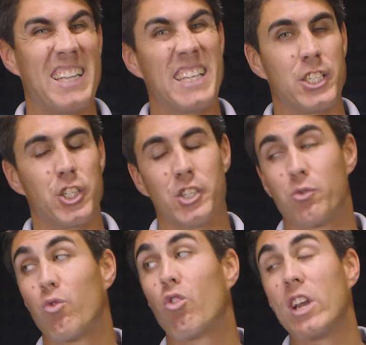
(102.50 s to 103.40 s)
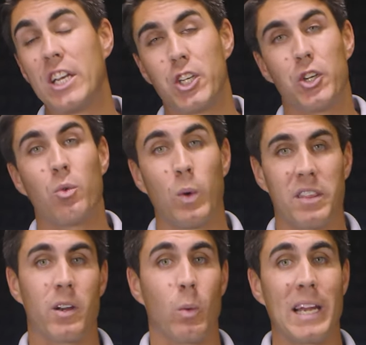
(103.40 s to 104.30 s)
at least just reach
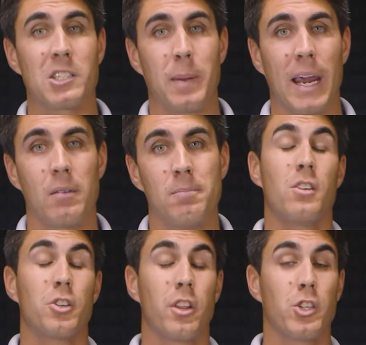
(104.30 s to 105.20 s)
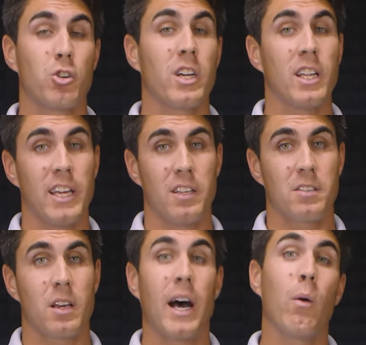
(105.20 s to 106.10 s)
with their wingspan. So the drill
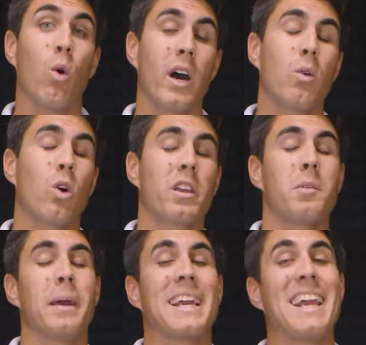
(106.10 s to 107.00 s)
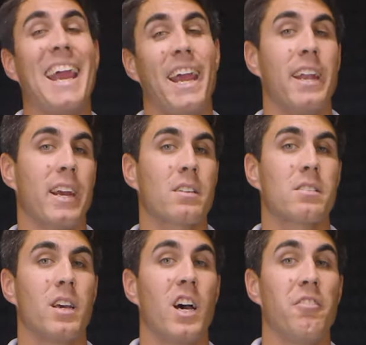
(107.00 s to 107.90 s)
is, I want to work the
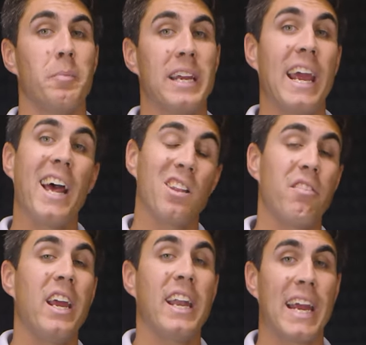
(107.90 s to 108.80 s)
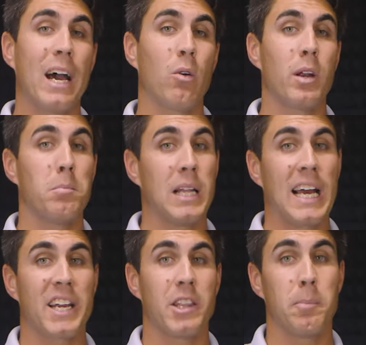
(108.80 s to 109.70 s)
mechanics of me elevating out and
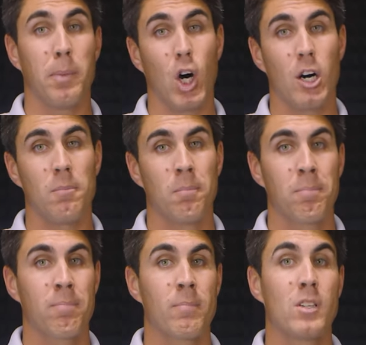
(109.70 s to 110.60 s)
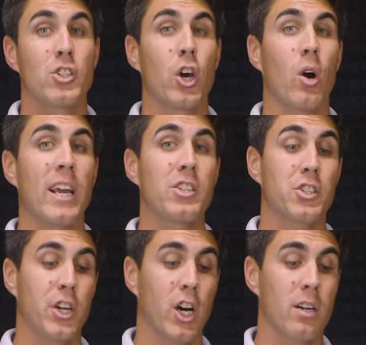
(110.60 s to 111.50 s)
blocking the ball. So I
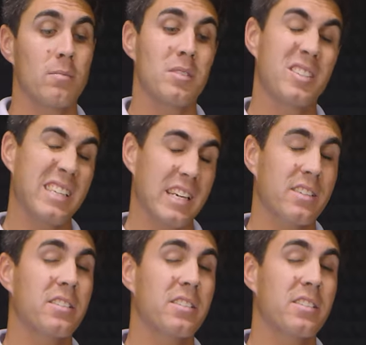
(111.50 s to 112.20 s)
start six